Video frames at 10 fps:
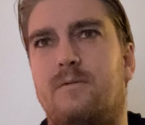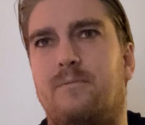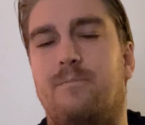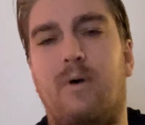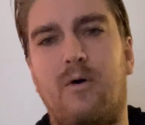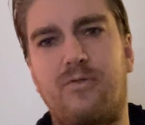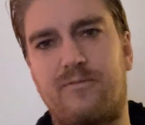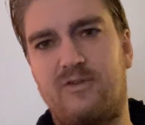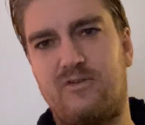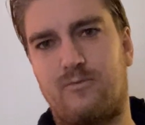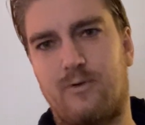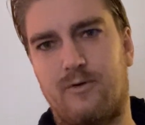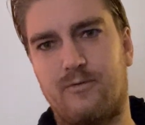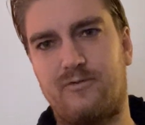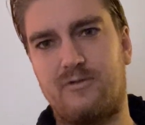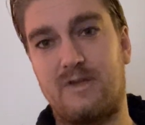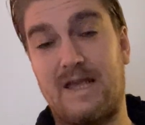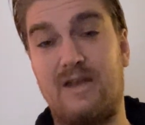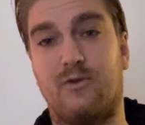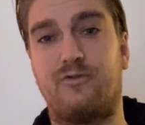both of these roles
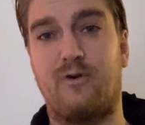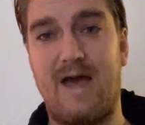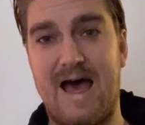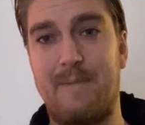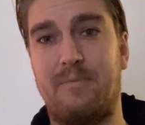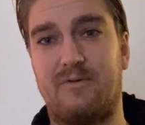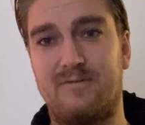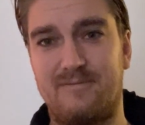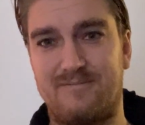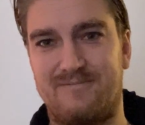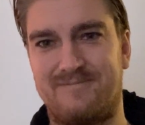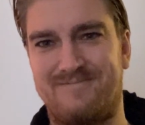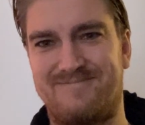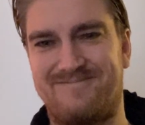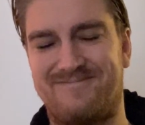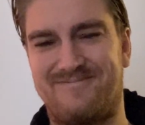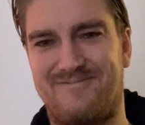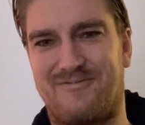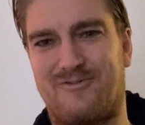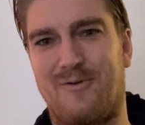can also happen
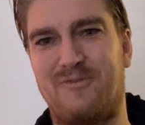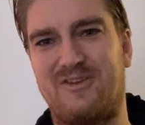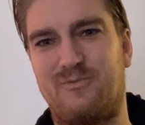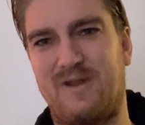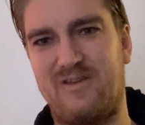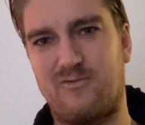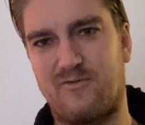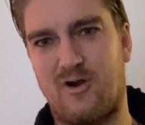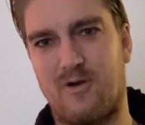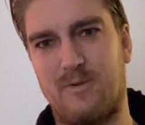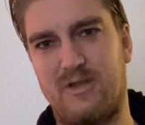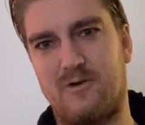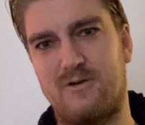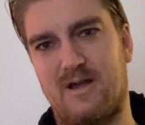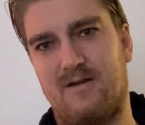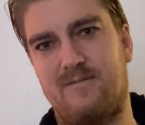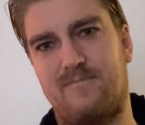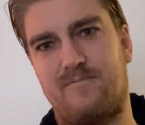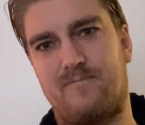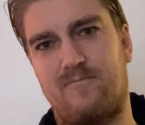from this place of karma yoga,
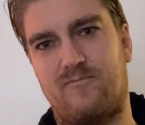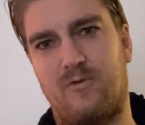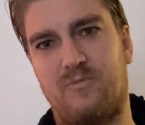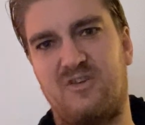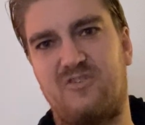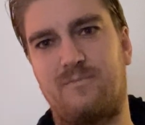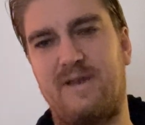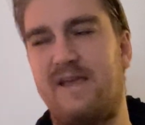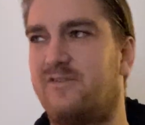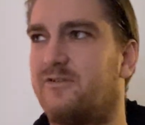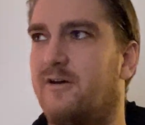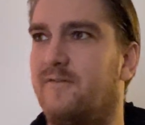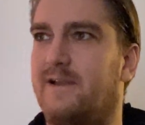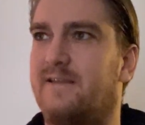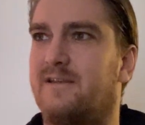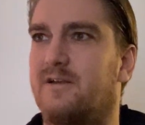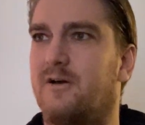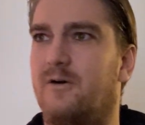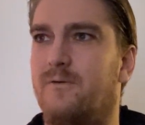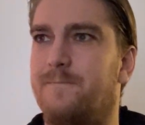from this place of letting
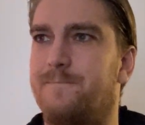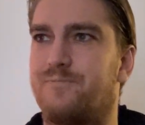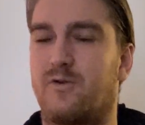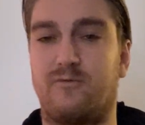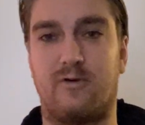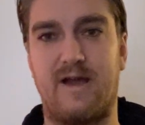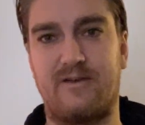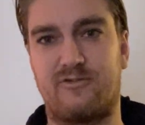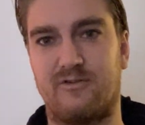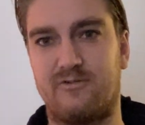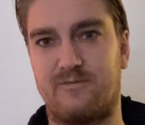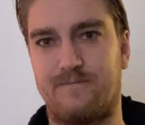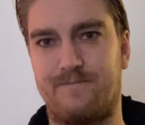go of your actions.